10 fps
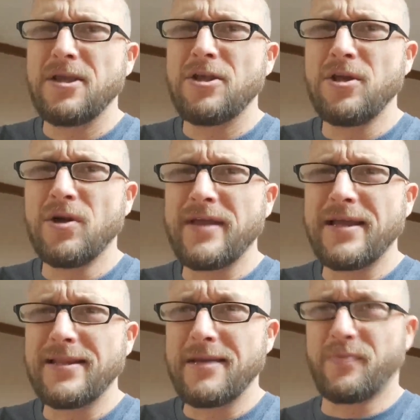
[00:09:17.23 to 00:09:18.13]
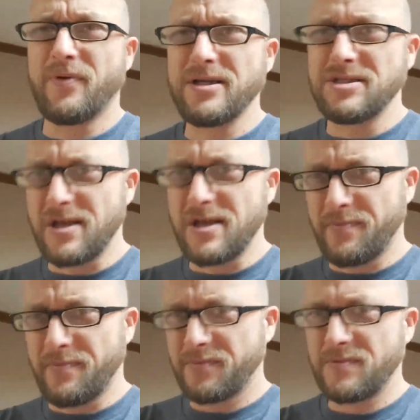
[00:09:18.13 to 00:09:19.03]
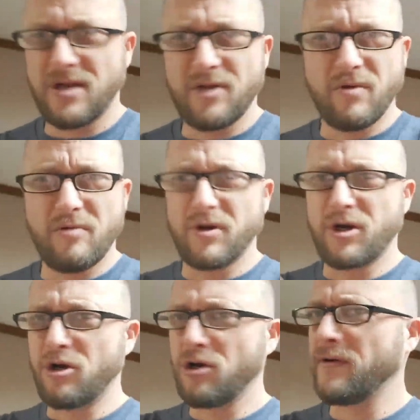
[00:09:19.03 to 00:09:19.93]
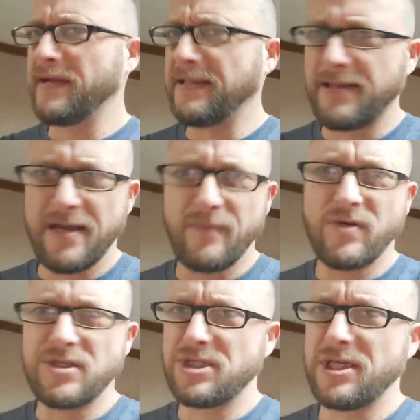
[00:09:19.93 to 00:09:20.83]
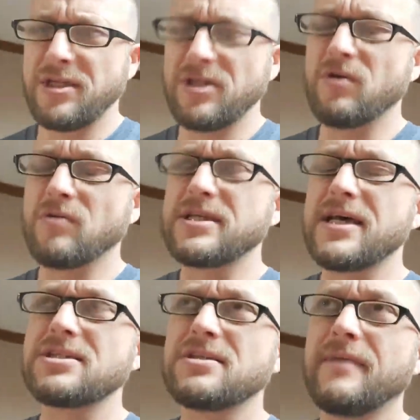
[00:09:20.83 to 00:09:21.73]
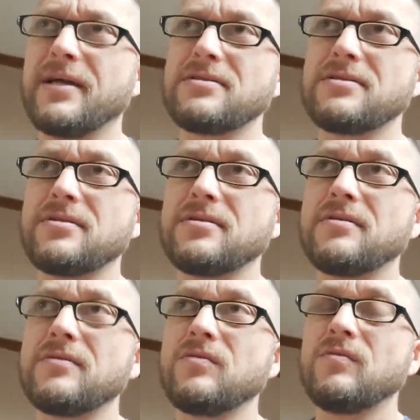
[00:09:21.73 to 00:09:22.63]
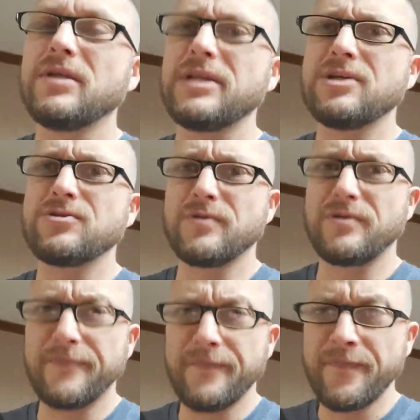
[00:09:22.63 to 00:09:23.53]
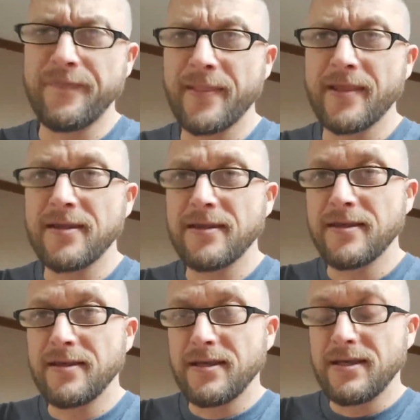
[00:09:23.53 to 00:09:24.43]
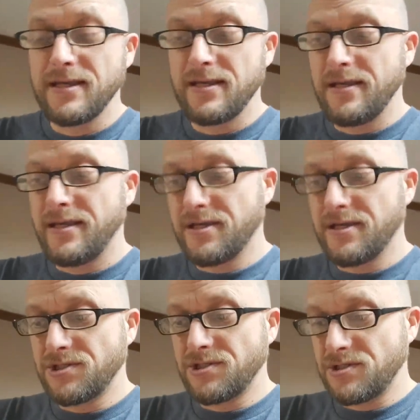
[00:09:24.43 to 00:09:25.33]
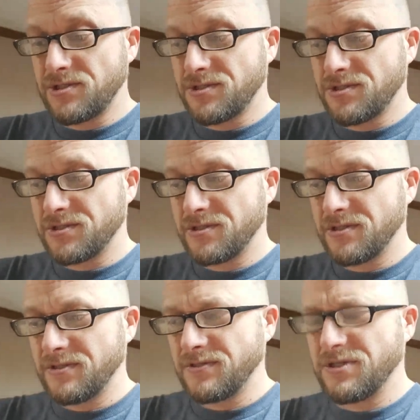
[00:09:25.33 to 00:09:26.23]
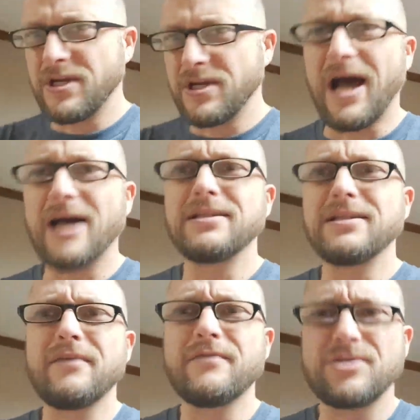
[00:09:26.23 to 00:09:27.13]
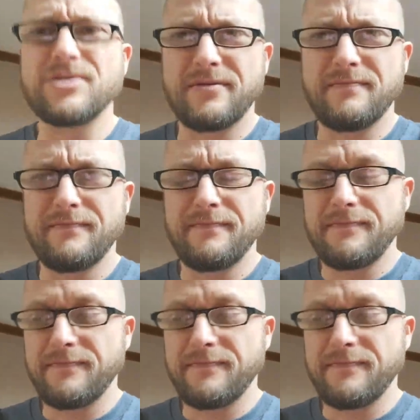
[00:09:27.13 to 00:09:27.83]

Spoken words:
That brings up a recurring theme we see in the Old Testament with Israel is God delivers them